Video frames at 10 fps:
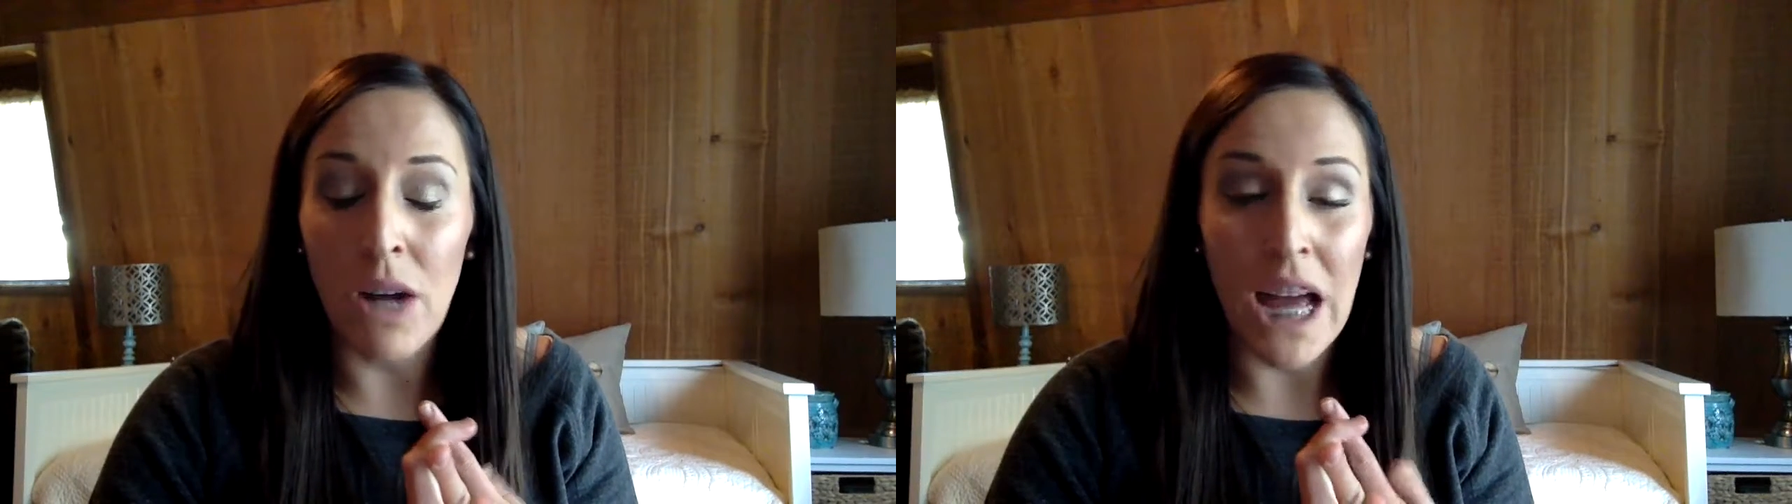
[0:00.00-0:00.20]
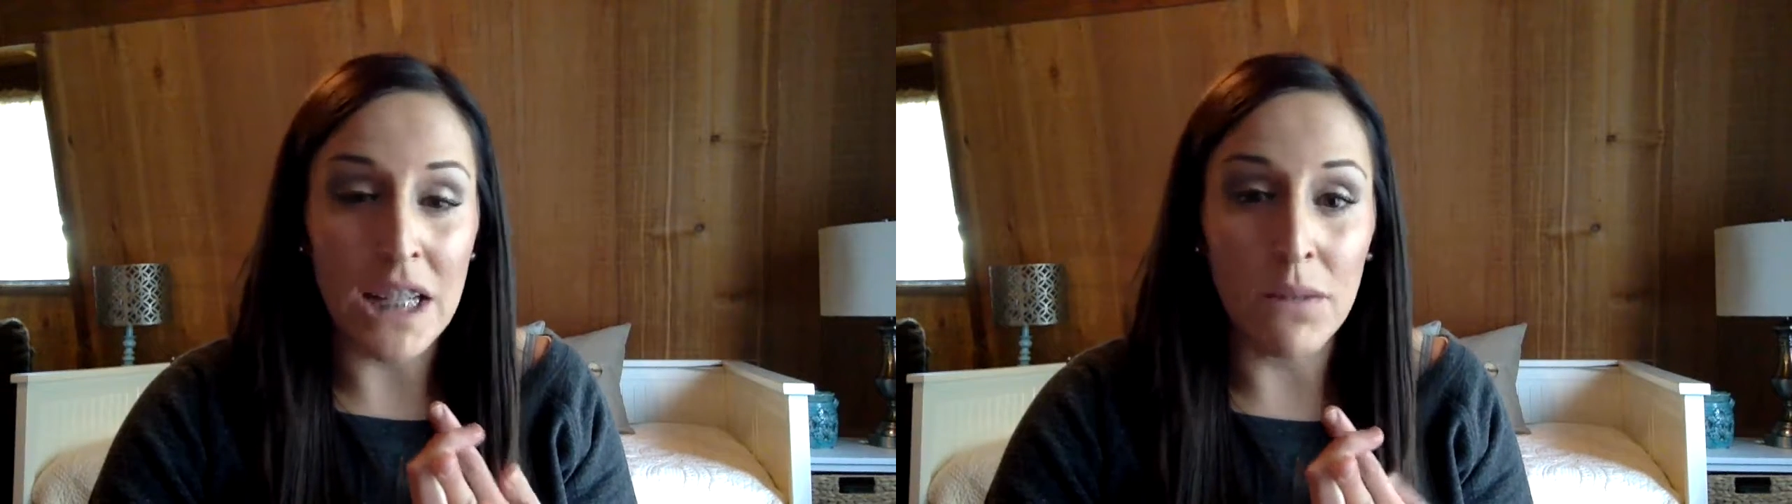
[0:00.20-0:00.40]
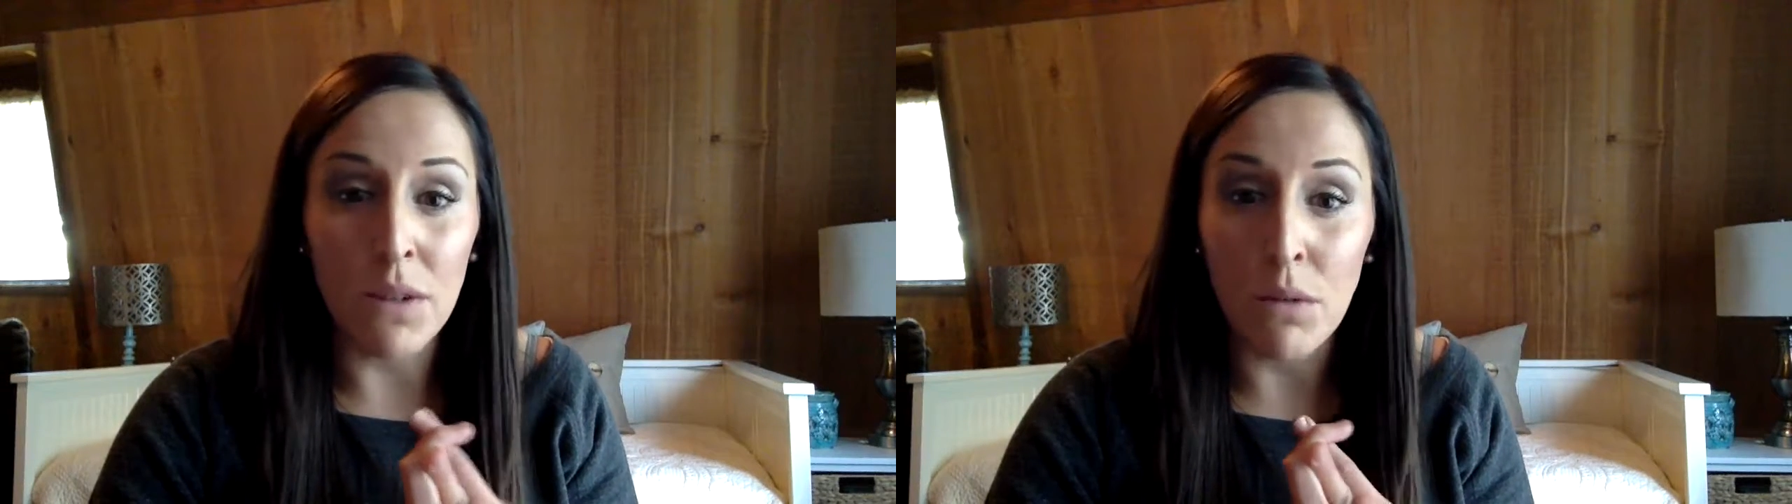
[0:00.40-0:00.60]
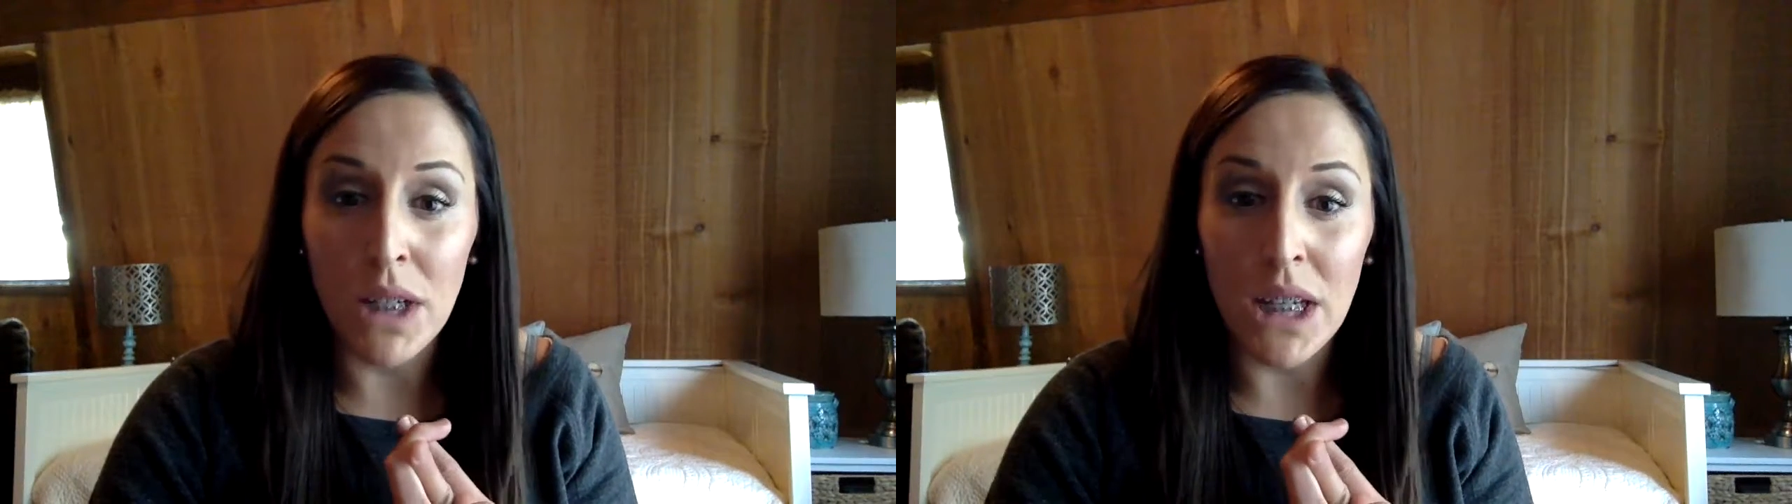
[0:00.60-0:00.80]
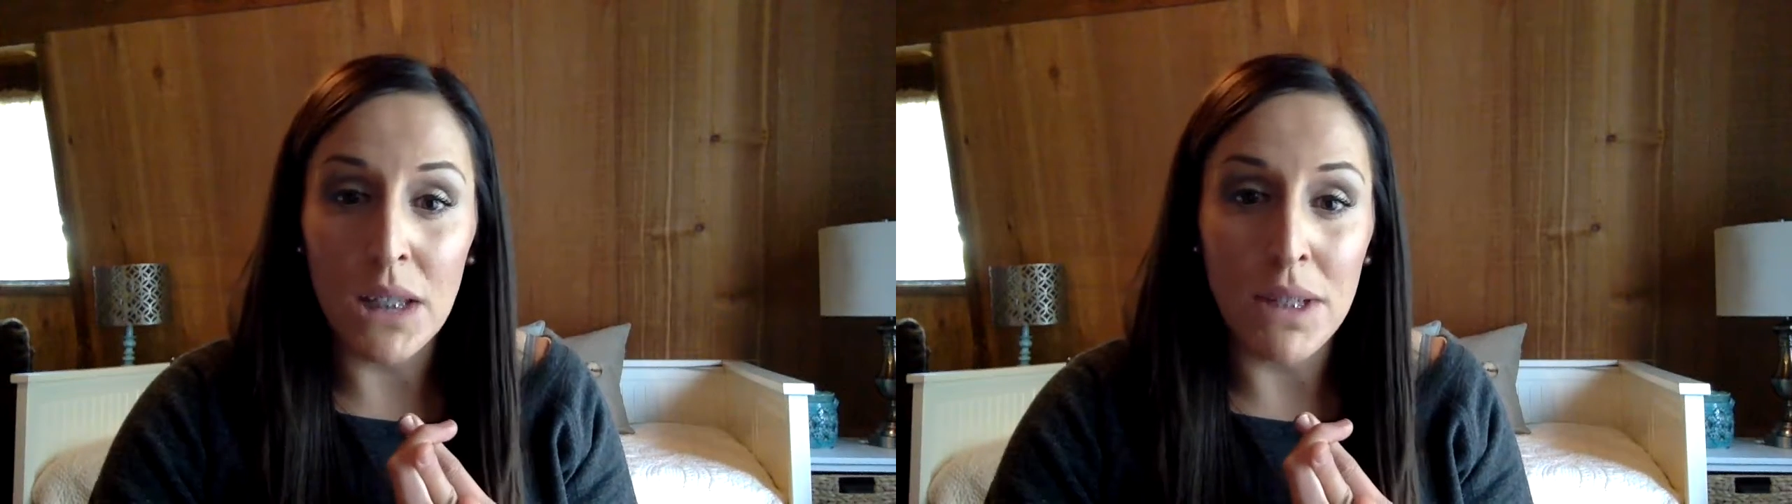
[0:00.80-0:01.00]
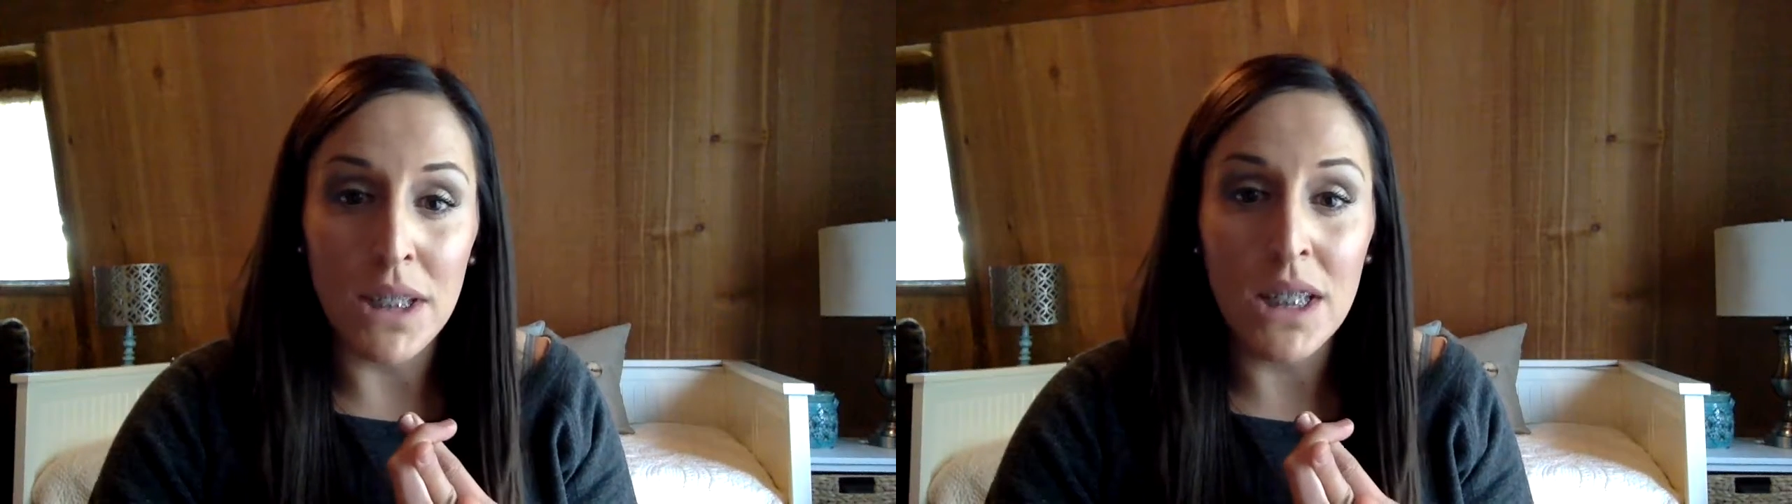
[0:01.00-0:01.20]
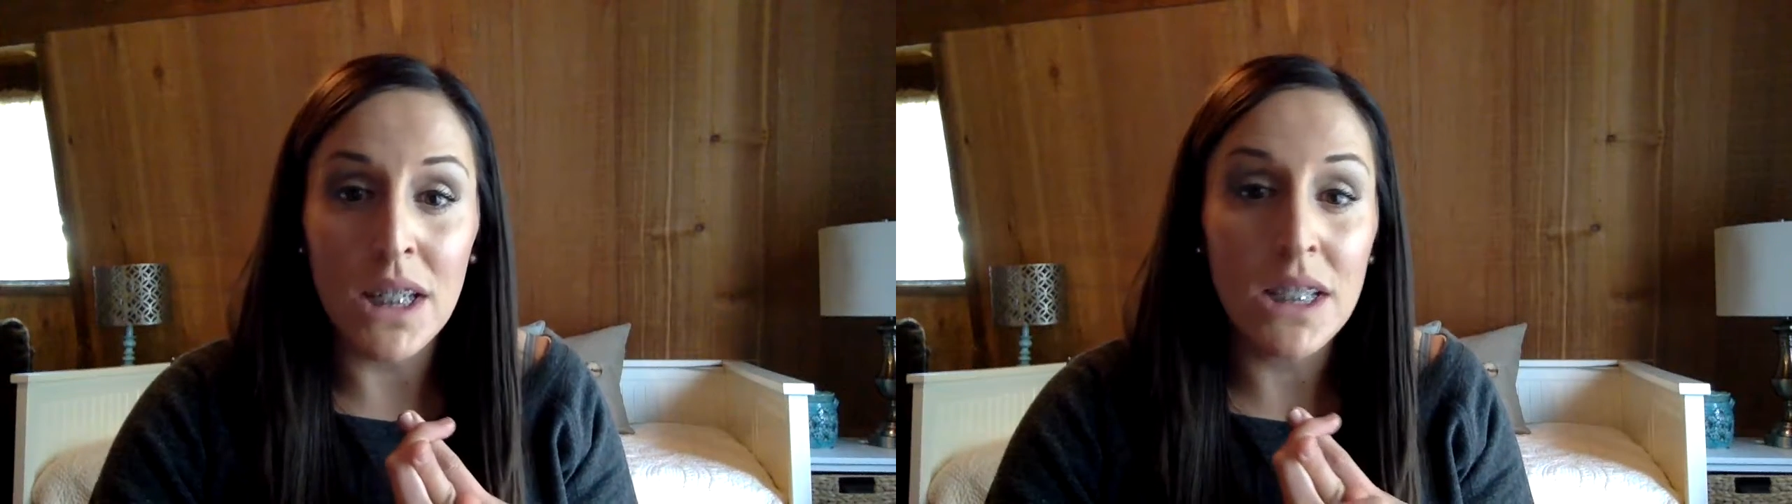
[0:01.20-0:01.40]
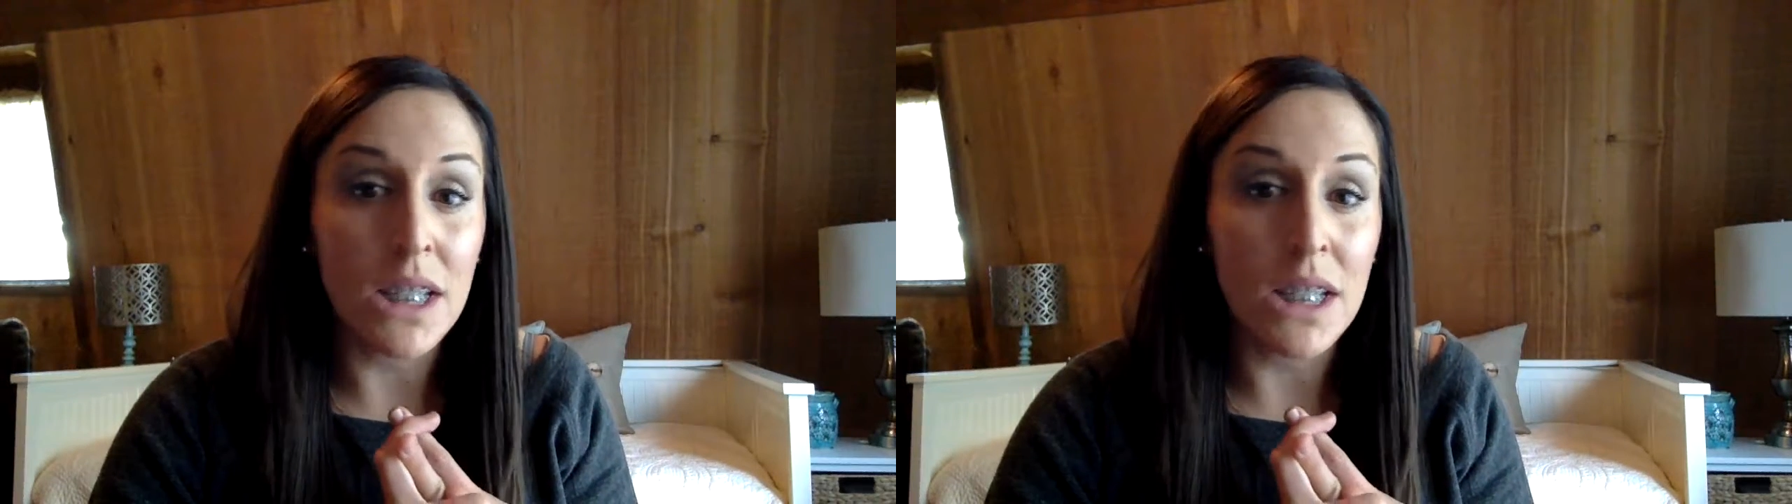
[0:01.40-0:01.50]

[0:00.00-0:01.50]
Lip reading: actively working the business,